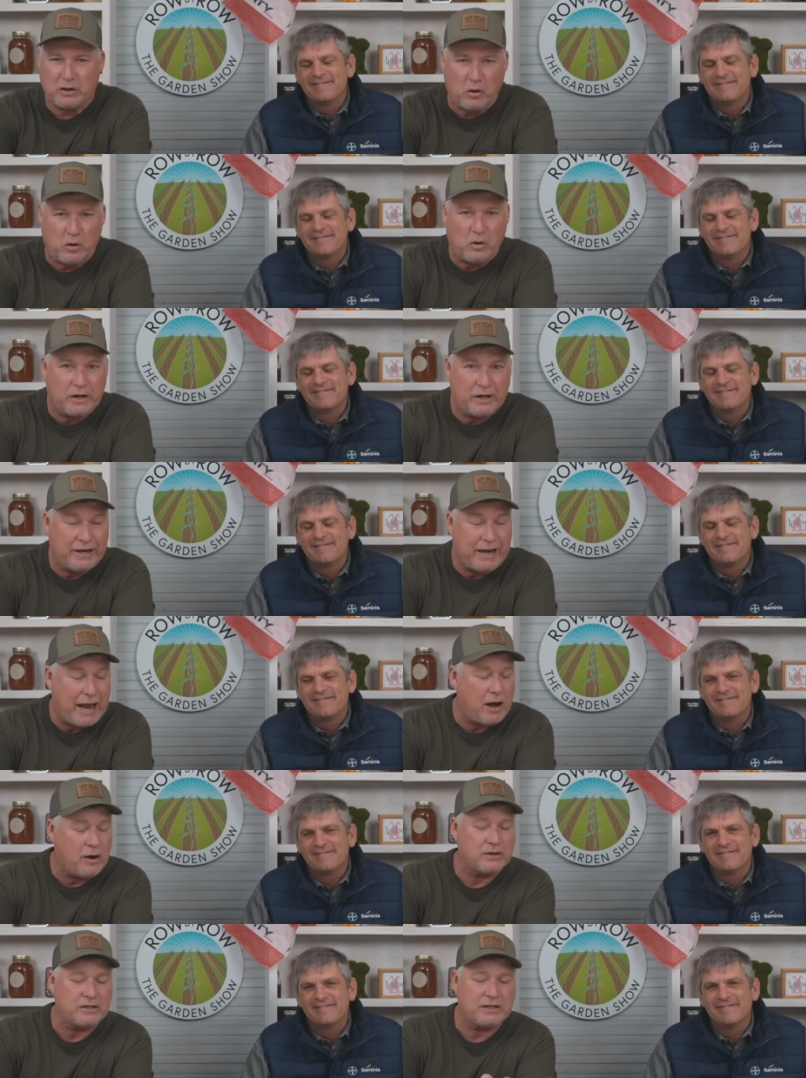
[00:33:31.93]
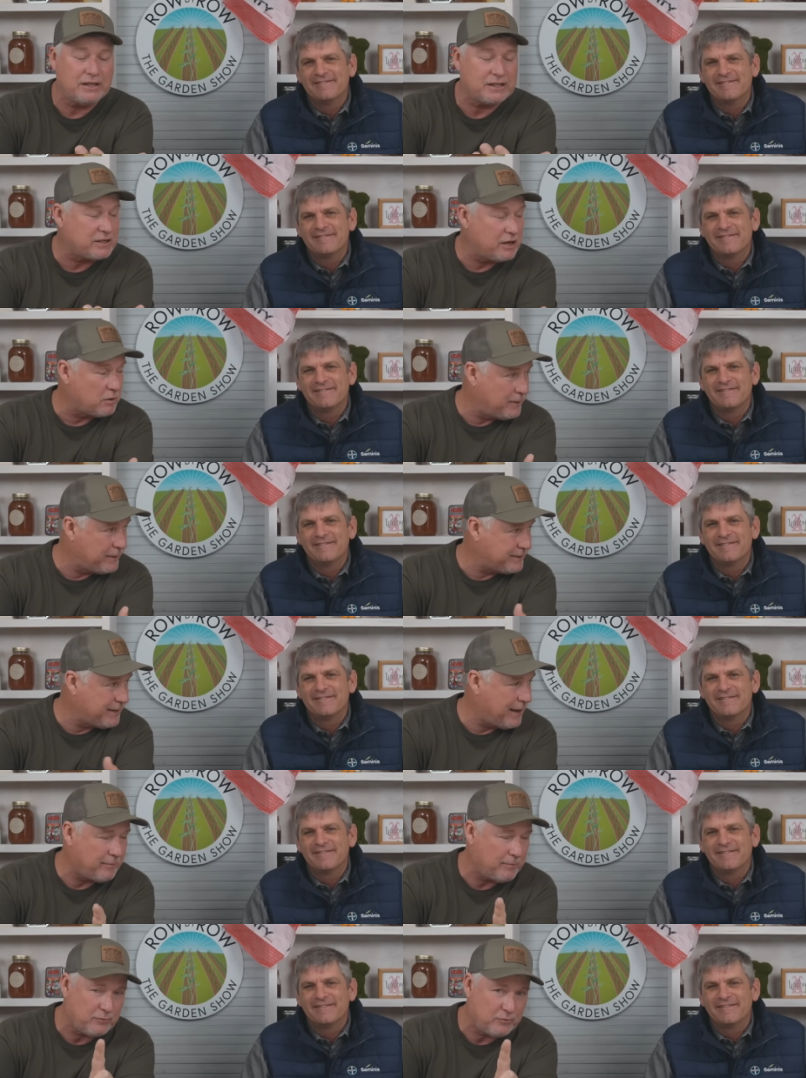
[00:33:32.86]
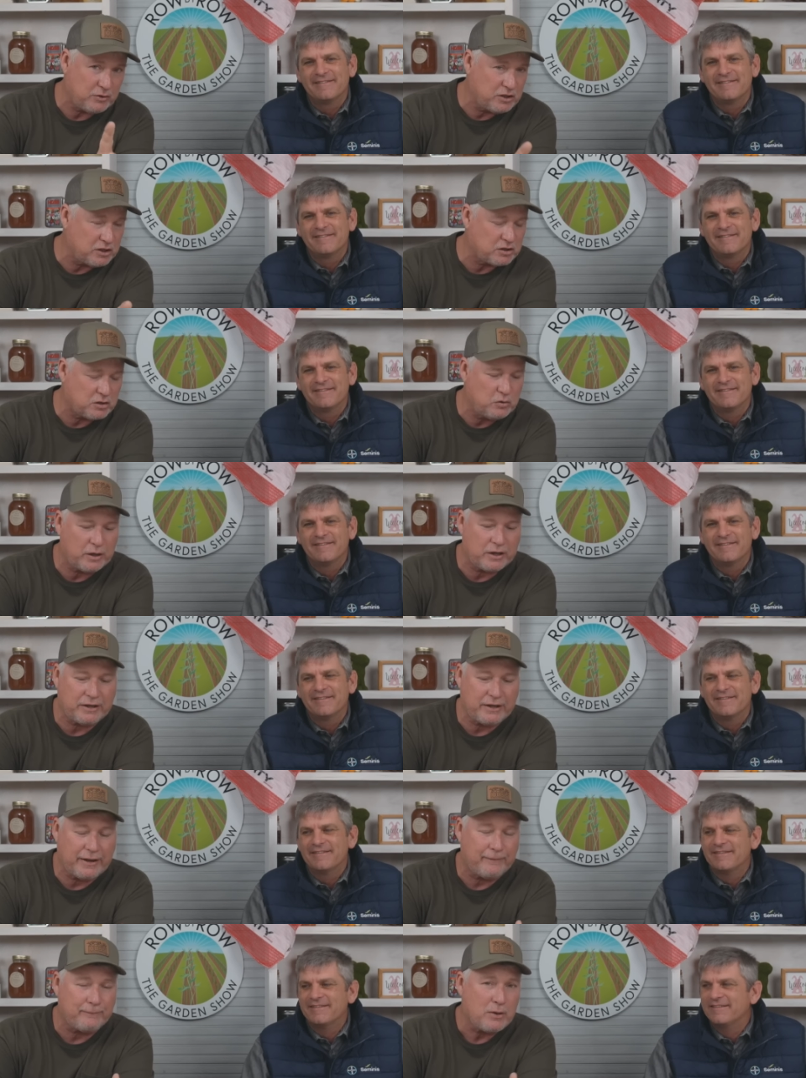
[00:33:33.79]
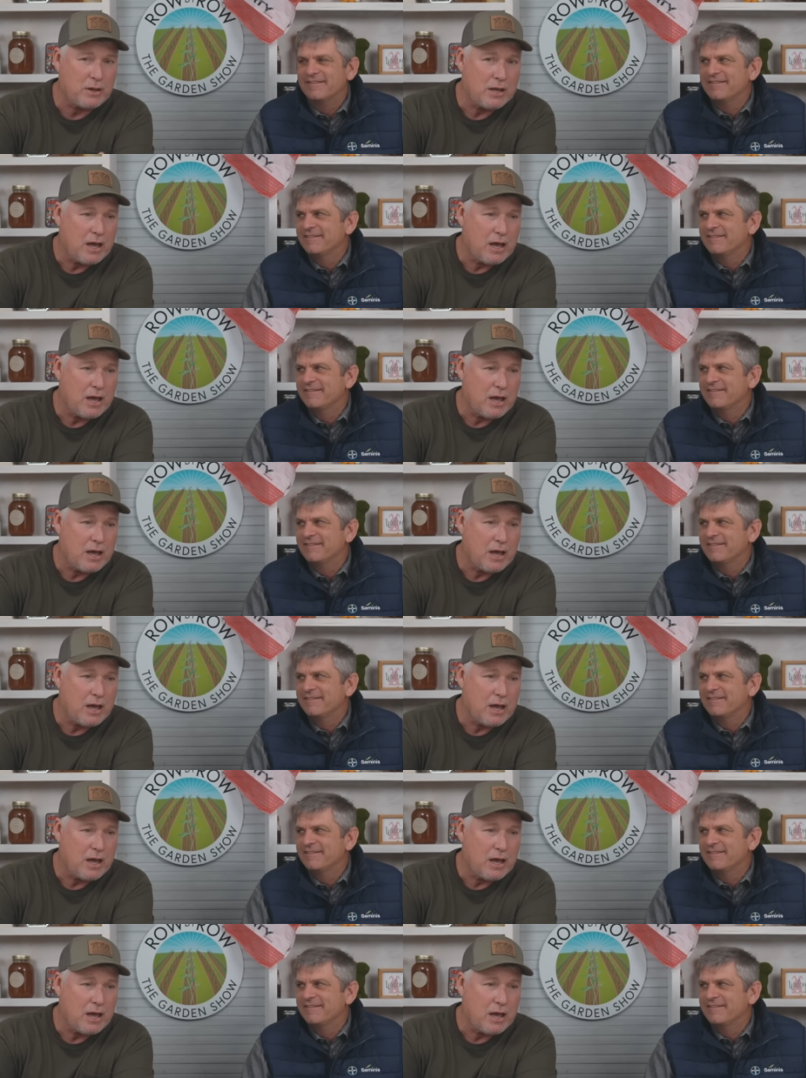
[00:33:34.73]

Speaker 1: corn. Now let's talk about timing for just a quick now.